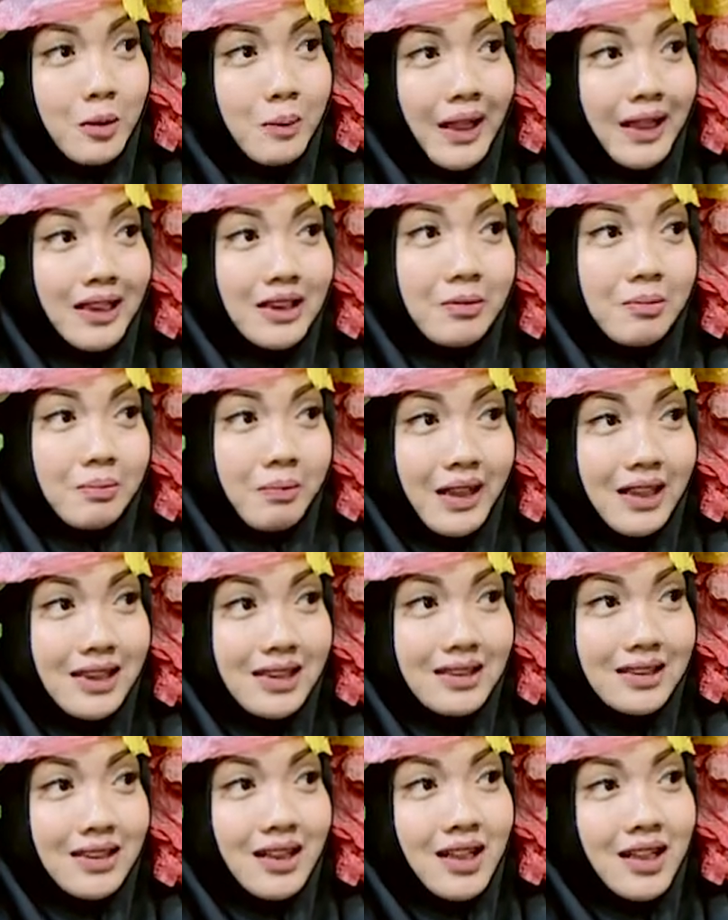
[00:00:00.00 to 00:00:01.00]
Bag Campaign.
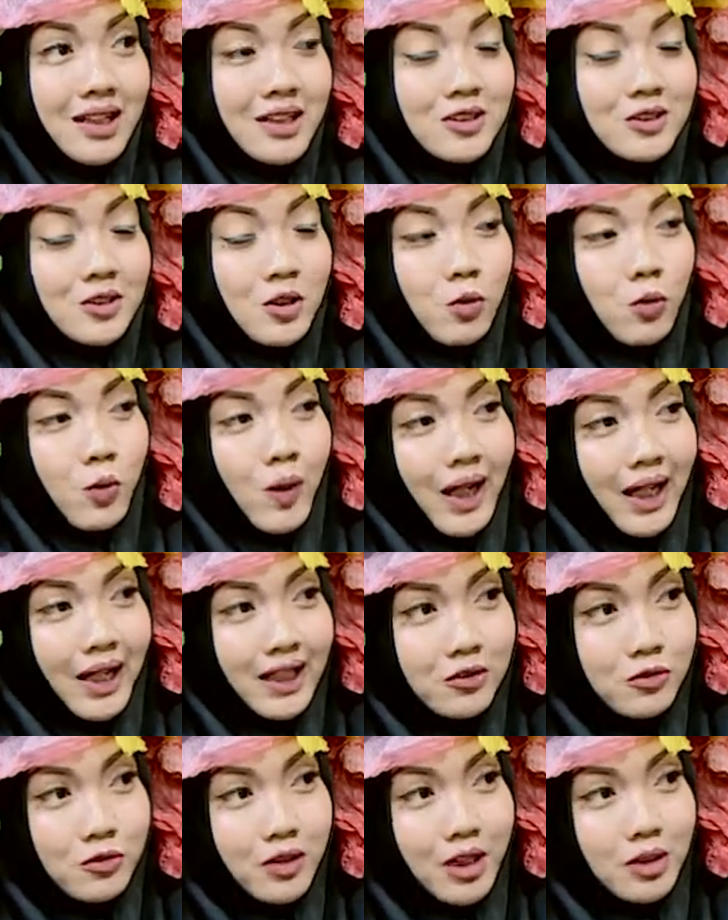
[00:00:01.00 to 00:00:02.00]
So we
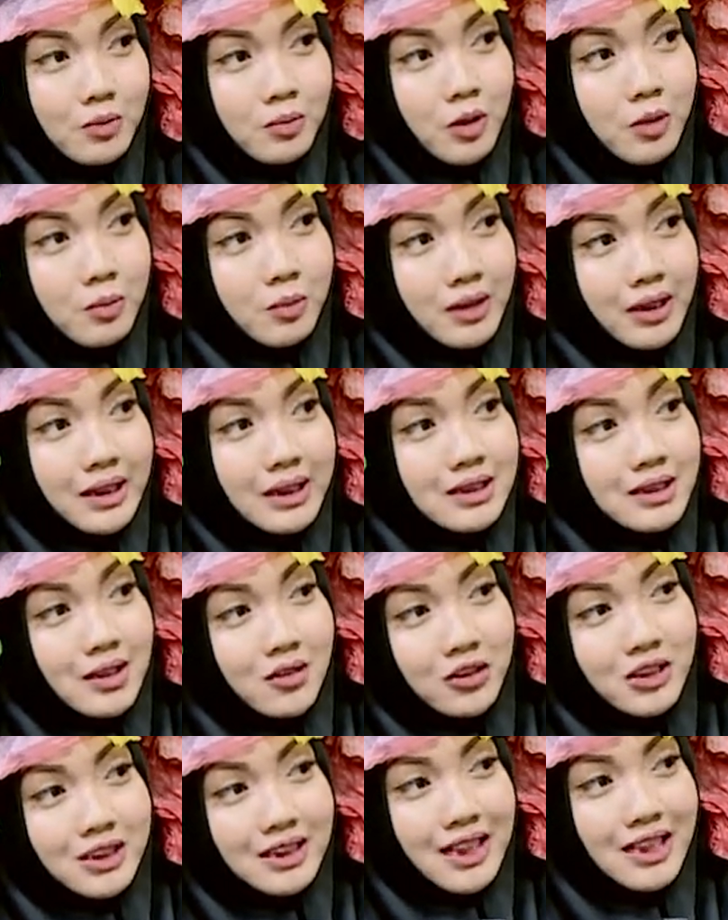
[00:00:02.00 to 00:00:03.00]
educate people in
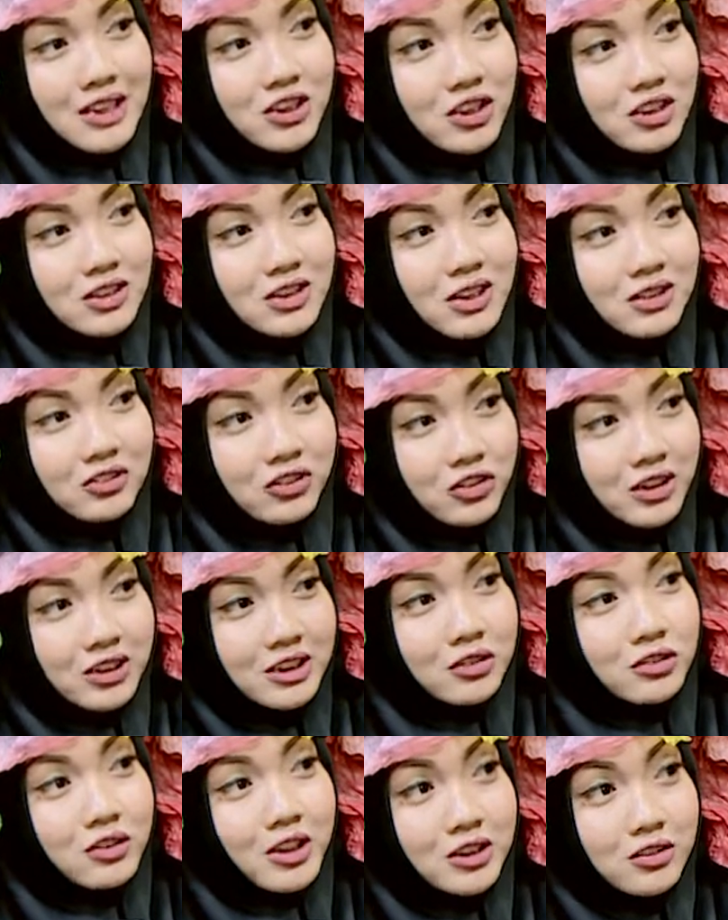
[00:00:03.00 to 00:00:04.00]
Southeast Asian countries
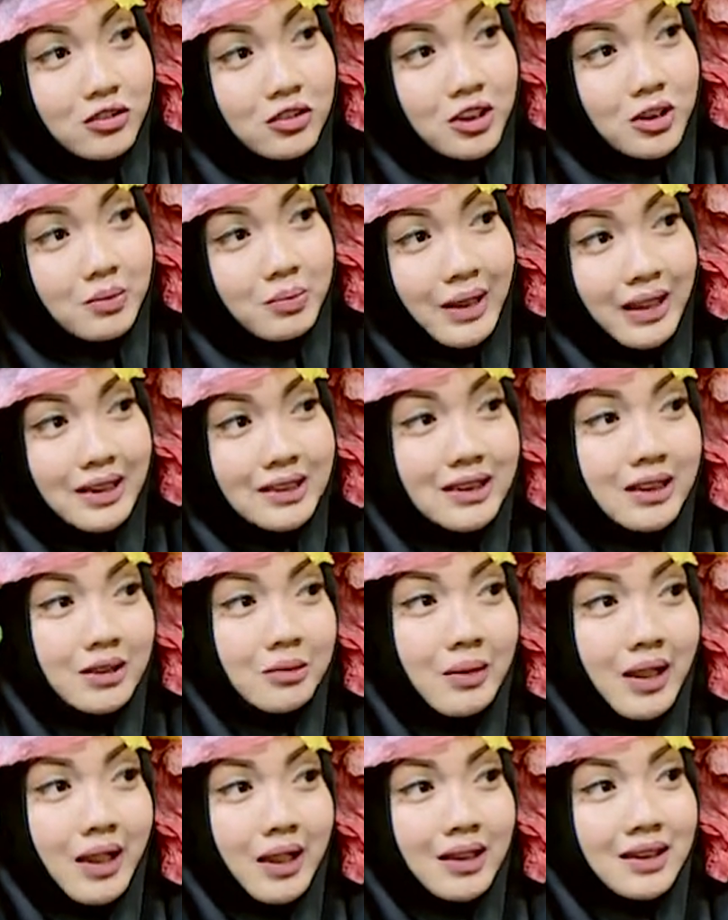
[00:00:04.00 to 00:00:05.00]
to reducing plastic
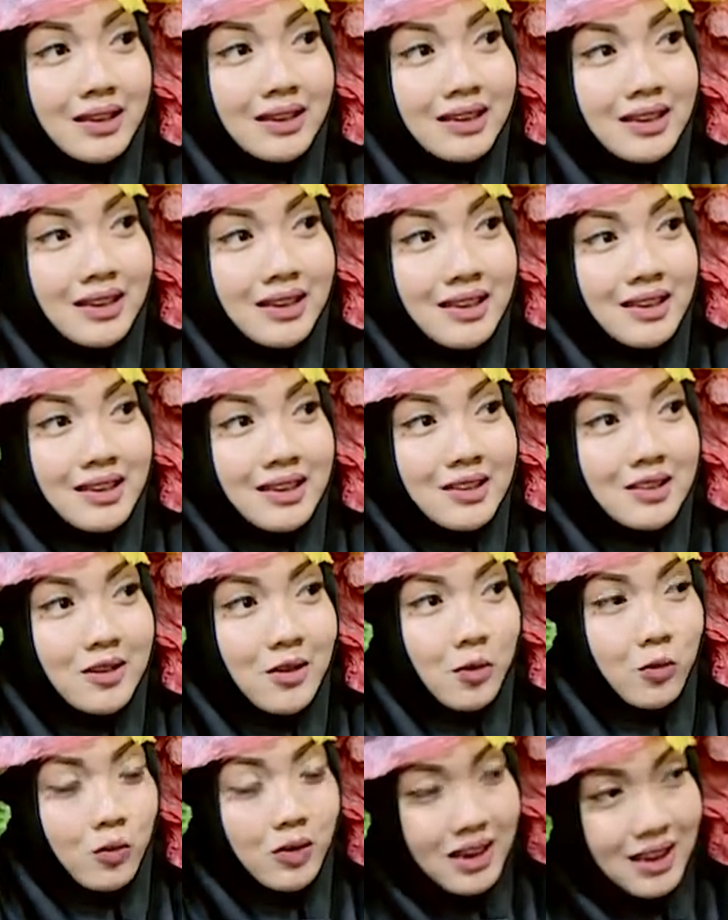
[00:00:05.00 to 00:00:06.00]
bag.
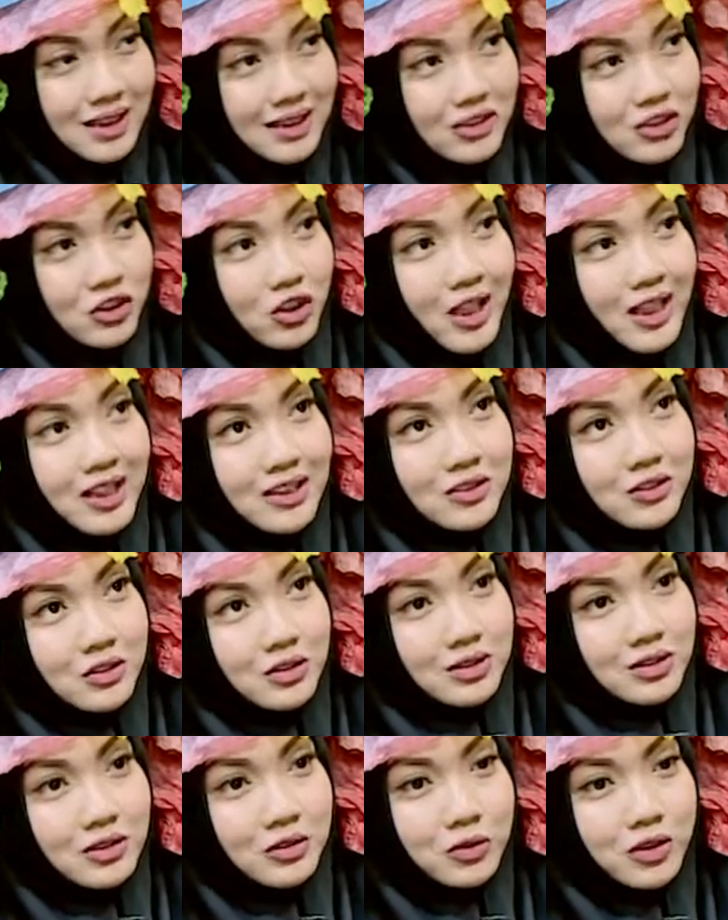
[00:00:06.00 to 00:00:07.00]
So we trying
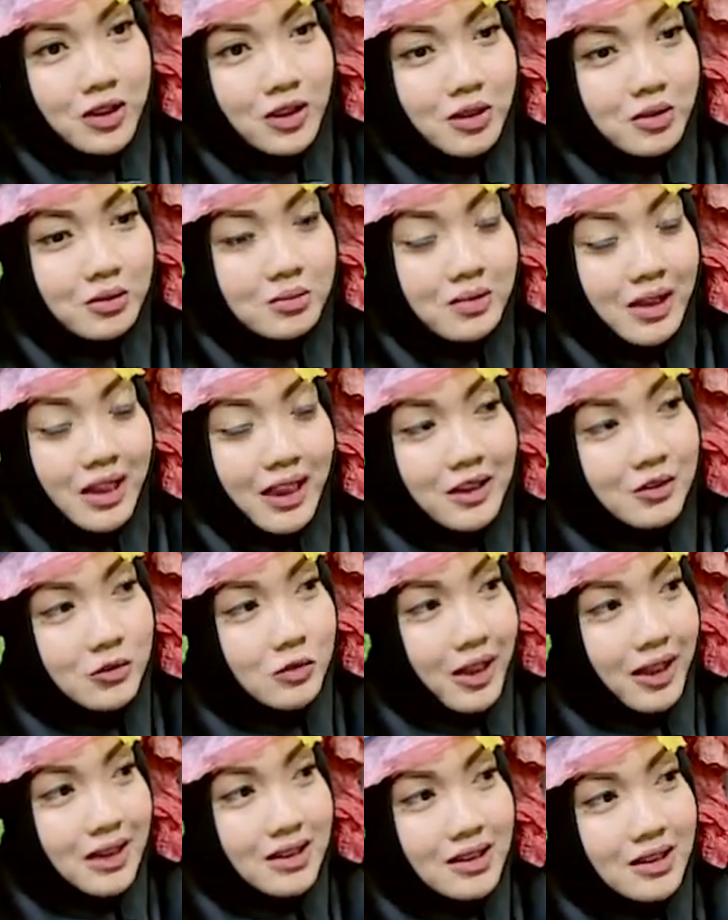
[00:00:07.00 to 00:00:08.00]
to them
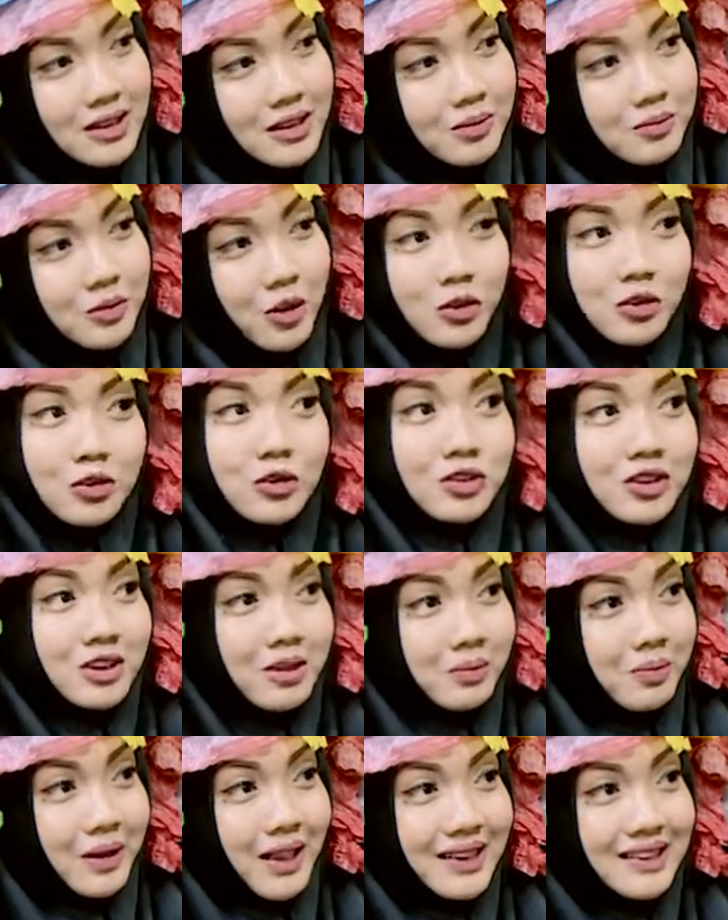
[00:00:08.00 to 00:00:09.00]
educate them not
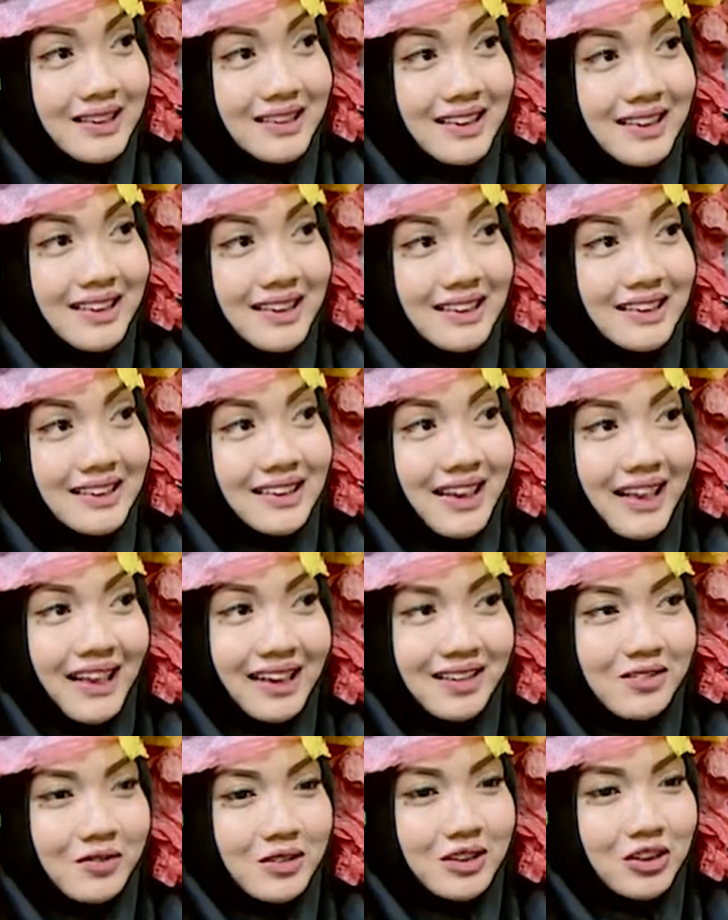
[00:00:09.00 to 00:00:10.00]
using plastic,
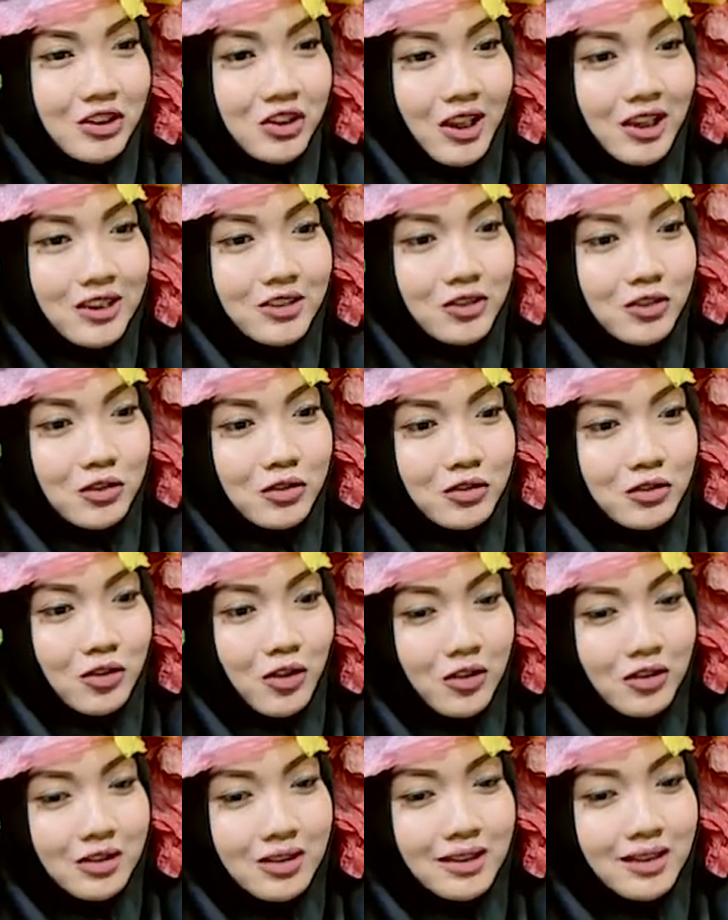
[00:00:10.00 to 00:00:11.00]
and we trying to
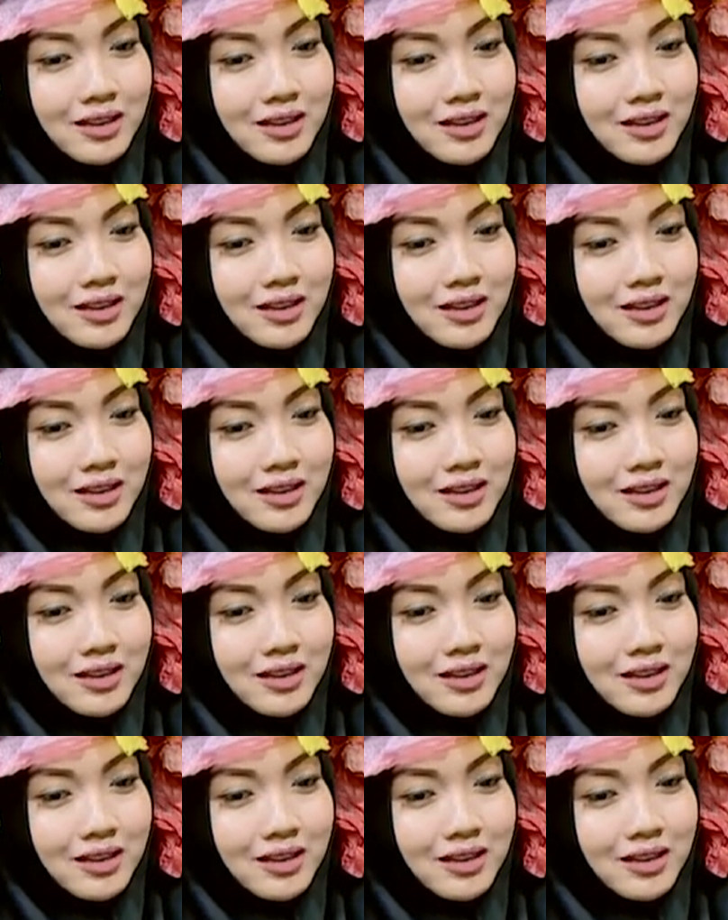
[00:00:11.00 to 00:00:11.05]
not